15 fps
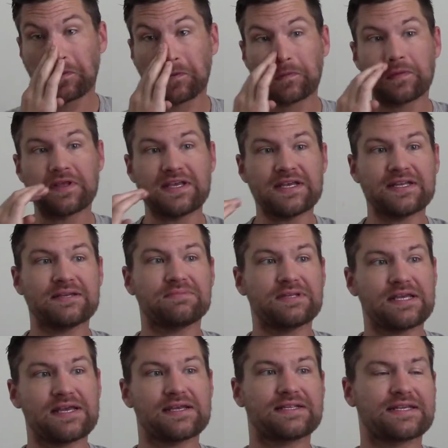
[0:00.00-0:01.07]
the
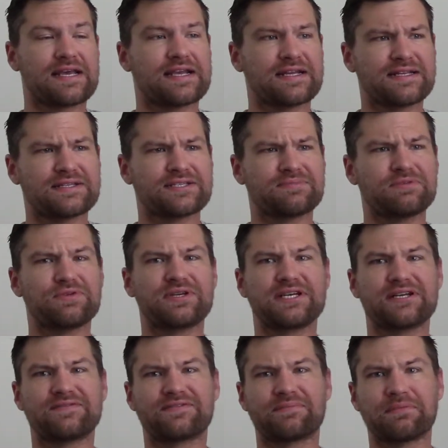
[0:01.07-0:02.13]
NMDA antagonism you
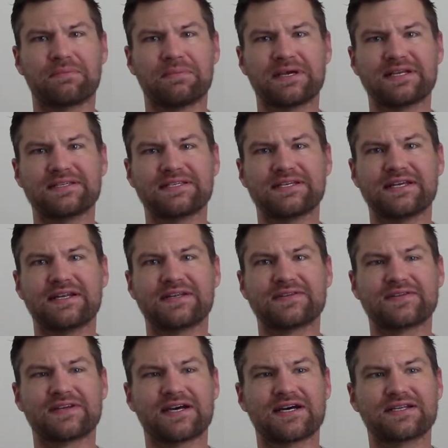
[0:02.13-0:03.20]
get from memantine
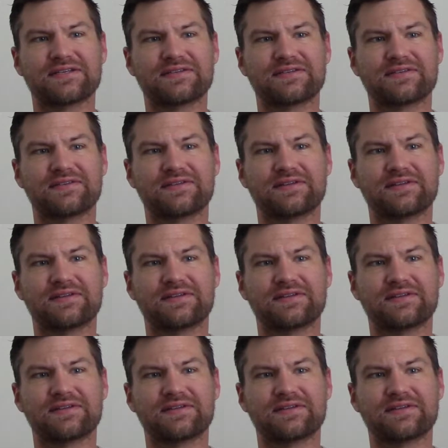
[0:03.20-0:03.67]
is not.